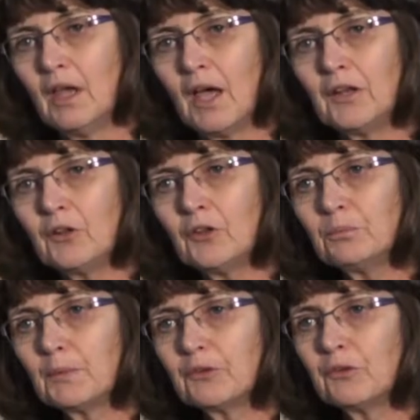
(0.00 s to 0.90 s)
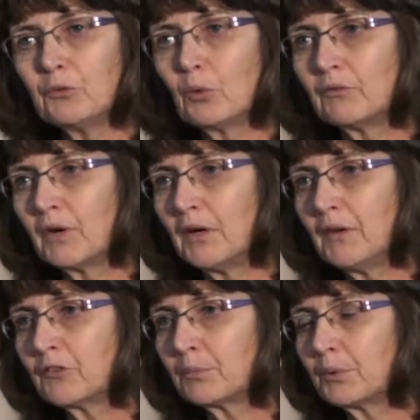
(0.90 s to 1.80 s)
And in those mothers who are
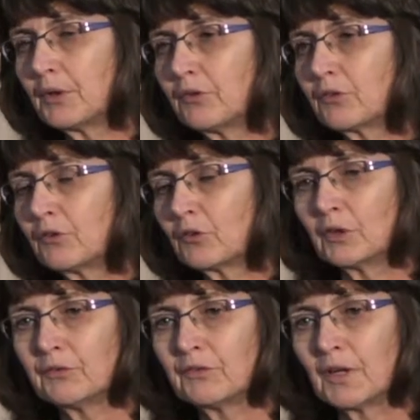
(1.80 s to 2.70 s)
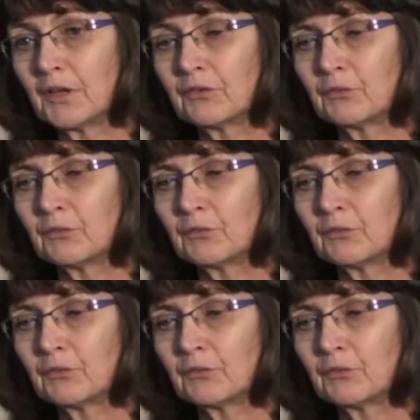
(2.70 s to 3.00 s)
virally suppressed on tenofovir either